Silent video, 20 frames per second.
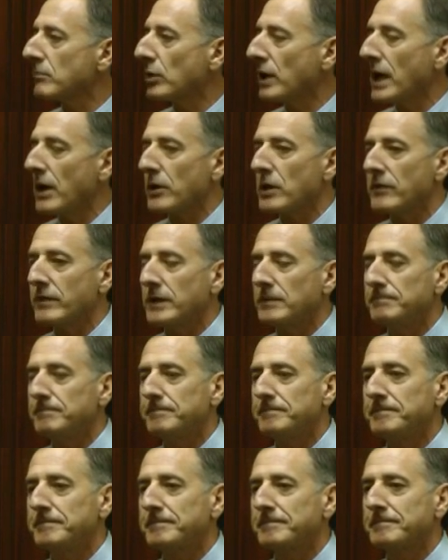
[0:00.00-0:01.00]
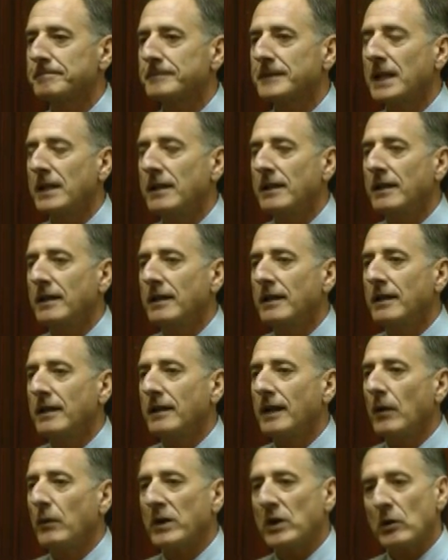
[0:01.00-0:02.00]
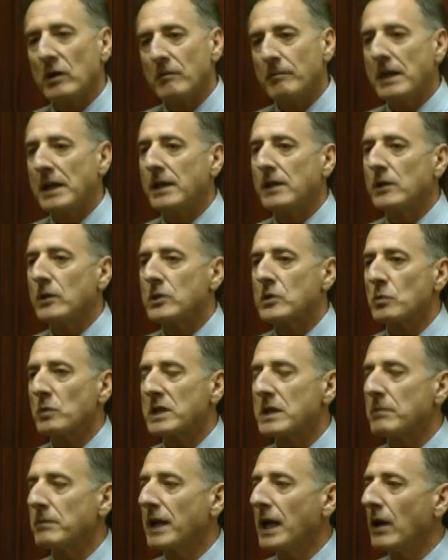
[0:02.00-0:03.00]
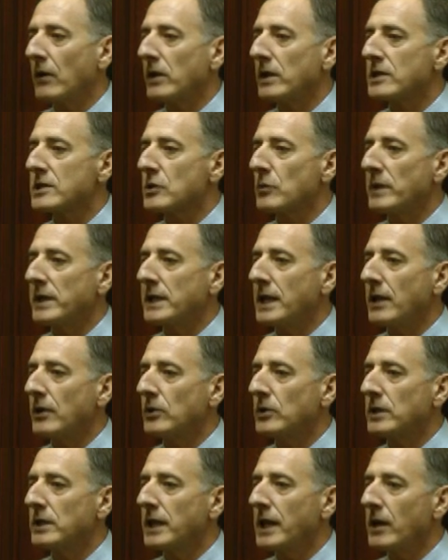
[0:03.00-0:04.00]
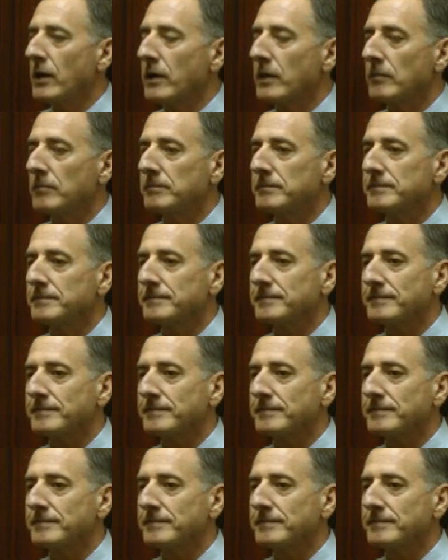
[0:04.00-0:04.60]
I'm proud of it. And we don't have many of those in Windham County, so we take good care of them.